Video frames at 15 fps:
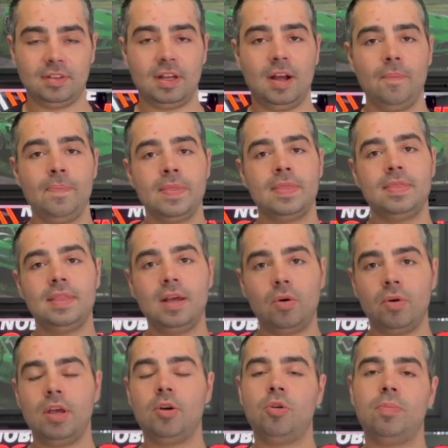I don't
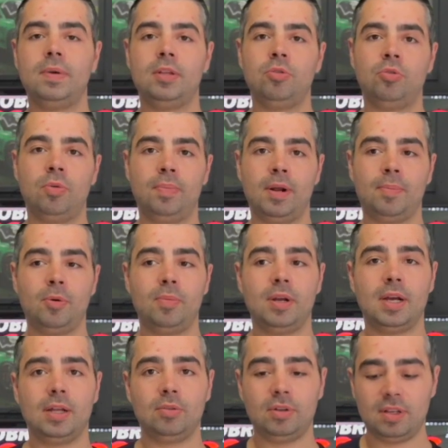recommend buying from the free
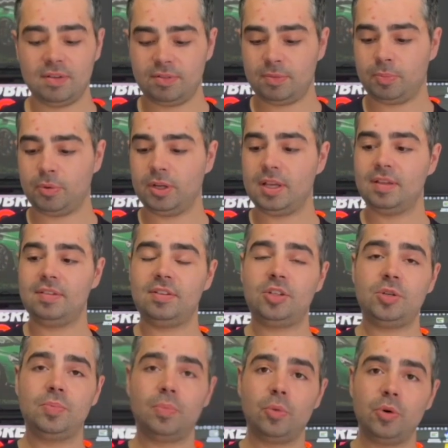market because there is a
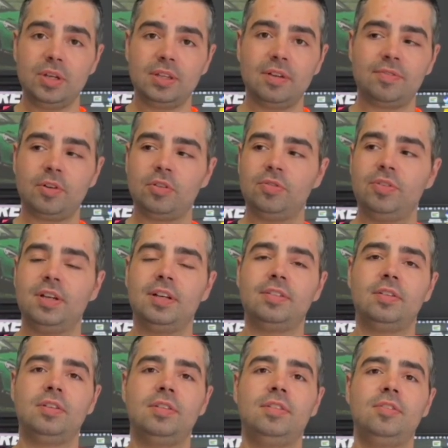lot of counterfeiting of
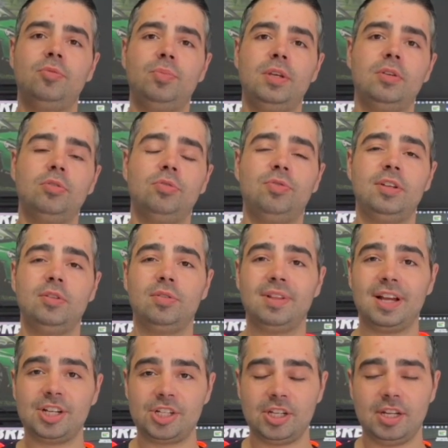these nozzles coming
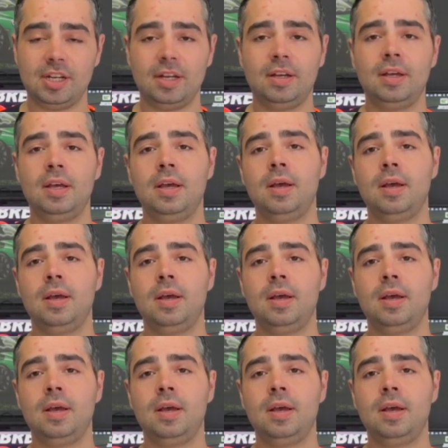from China.